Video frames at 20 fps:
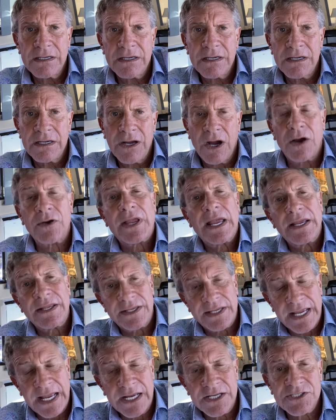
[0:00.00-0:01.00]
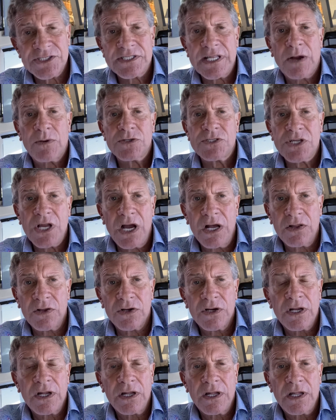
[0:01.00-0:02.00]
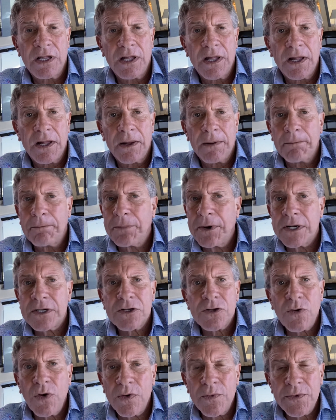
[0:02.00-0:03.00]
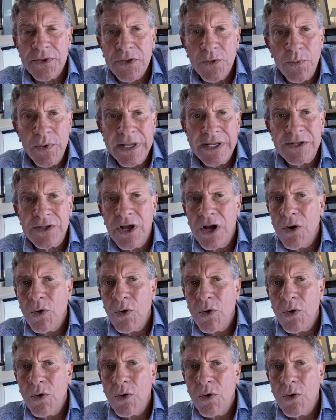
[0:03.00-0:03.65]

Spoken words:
Okay, yes, that was color. But Gone with the Wind,